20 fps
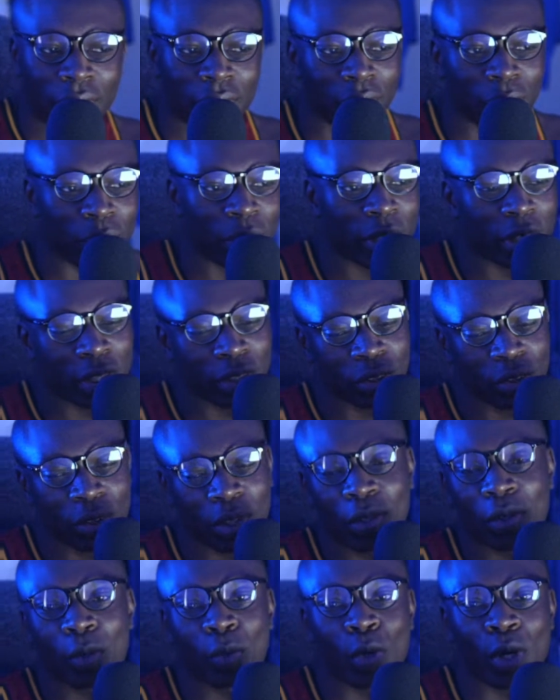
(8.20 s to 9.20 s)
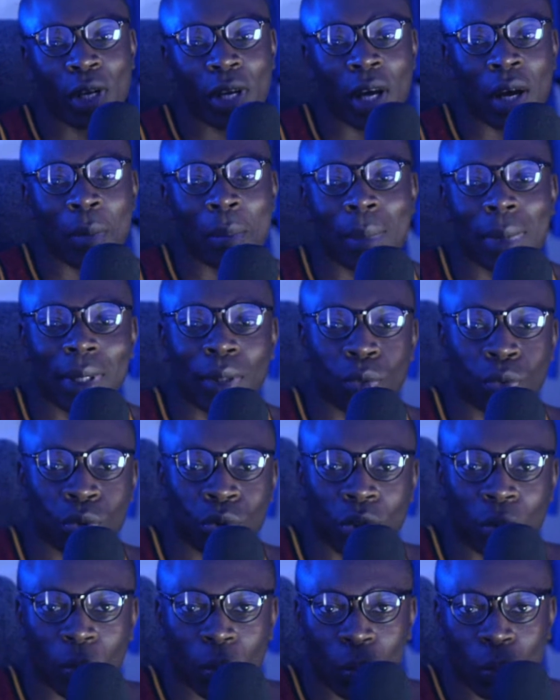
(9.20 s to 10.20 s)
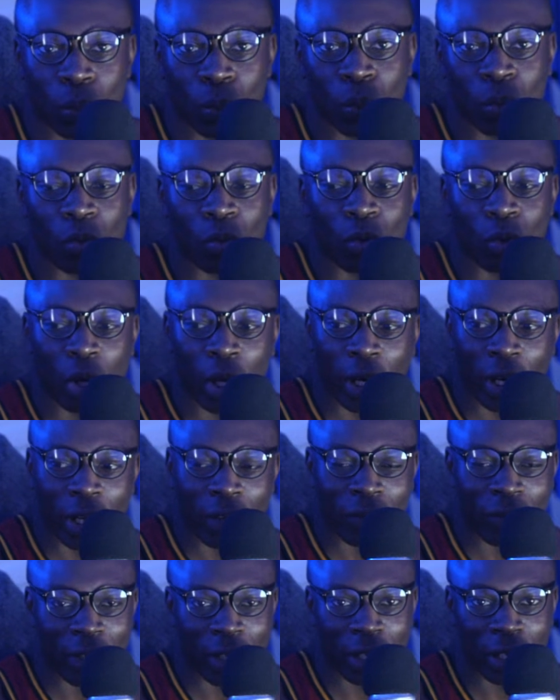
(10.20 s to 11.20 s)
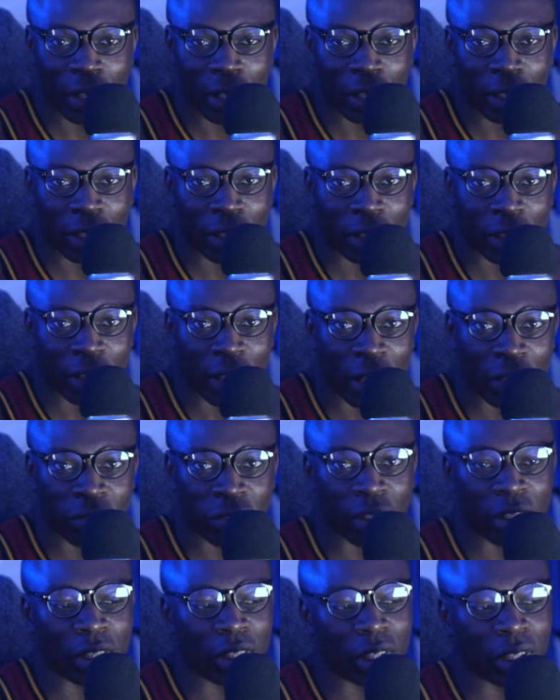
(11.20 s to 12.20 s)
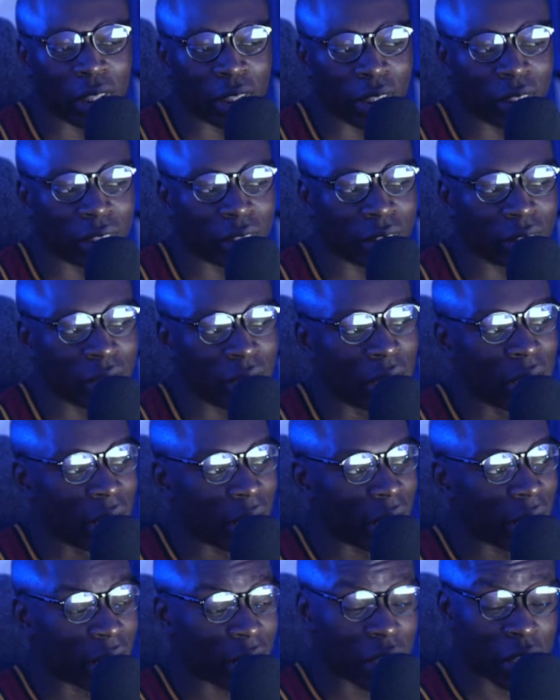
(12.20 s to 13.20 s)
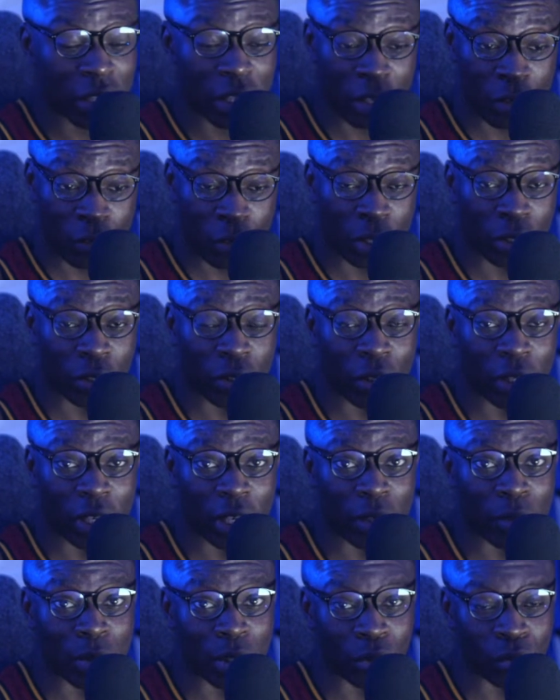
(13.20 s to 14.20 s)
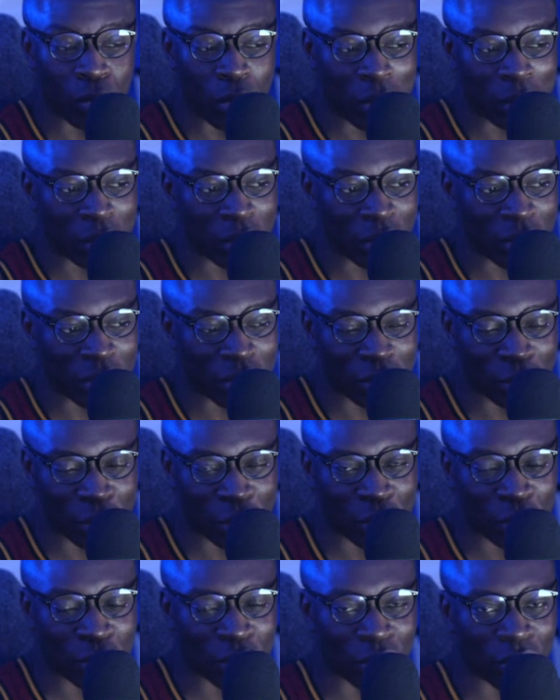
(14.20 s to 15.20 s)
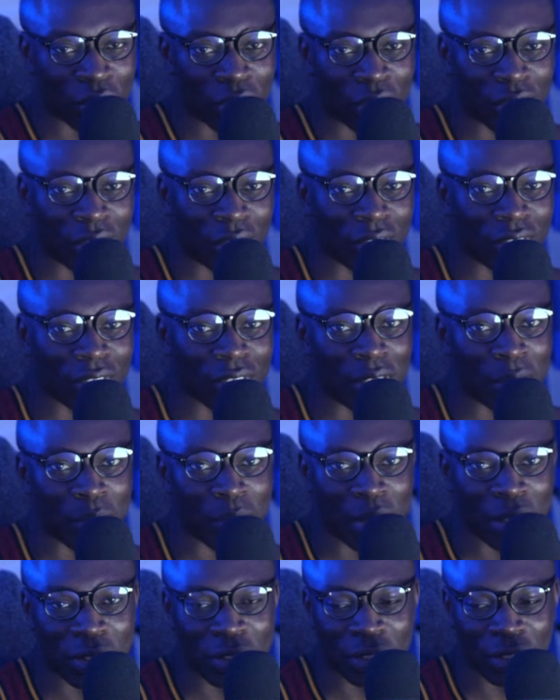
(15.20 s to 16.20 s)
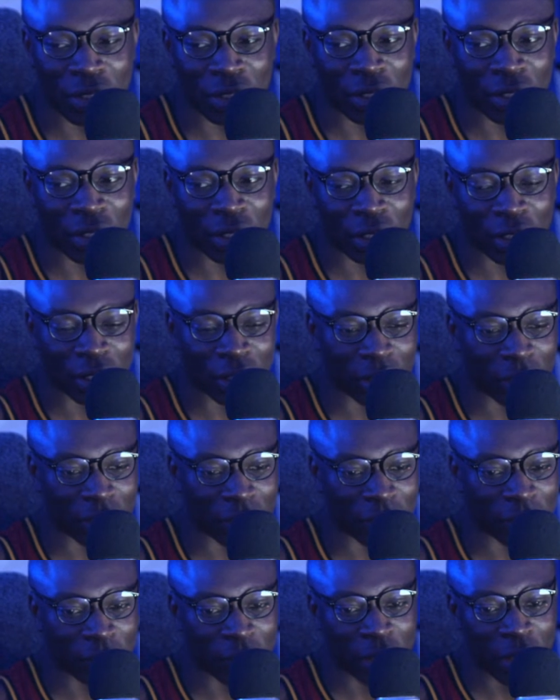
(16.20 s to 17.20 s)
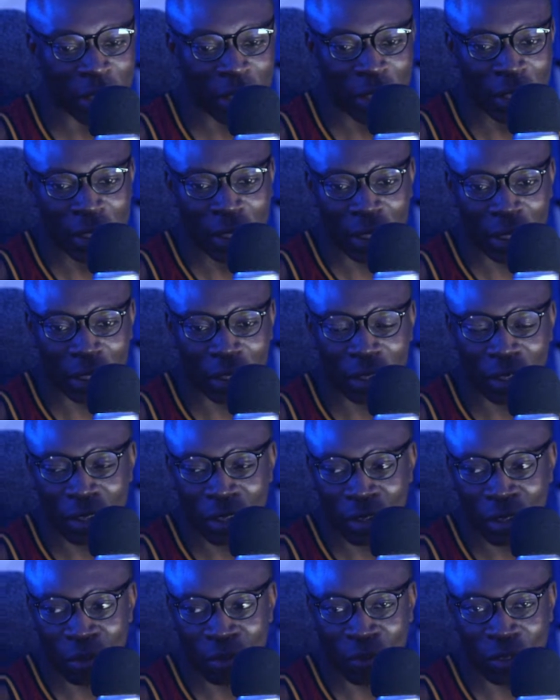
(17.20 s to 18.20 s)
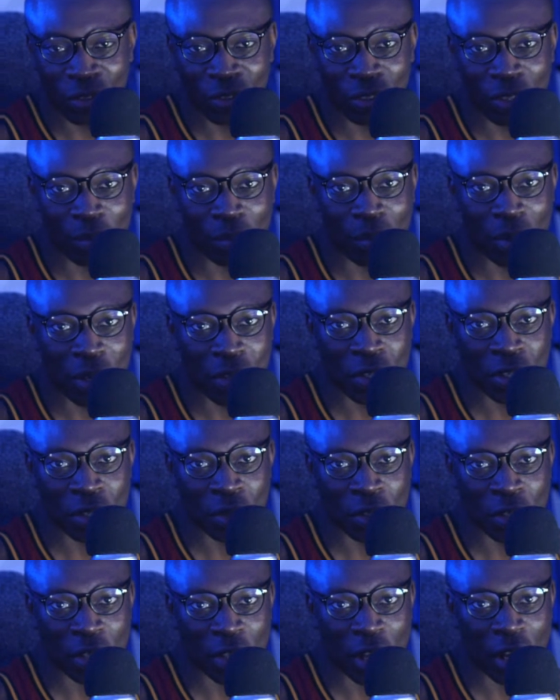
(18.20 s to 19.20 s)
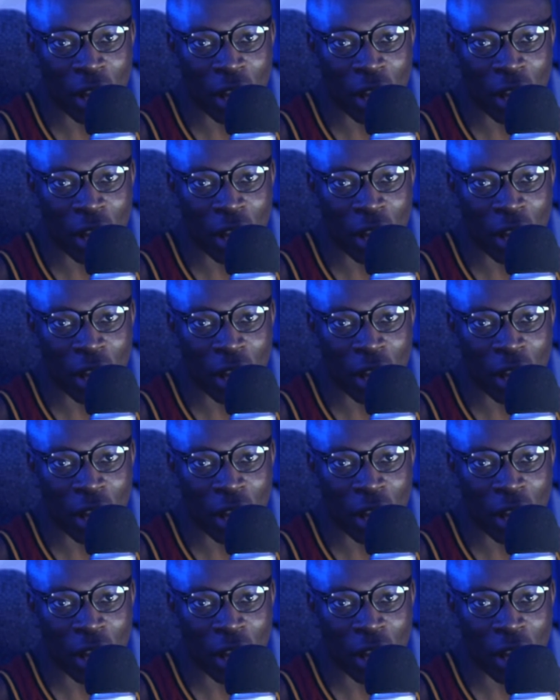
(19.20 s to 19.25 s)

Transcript: where I talk about whatever I feel like. And right now we are talking about One Piece, because this is the best, I don't know if it's the best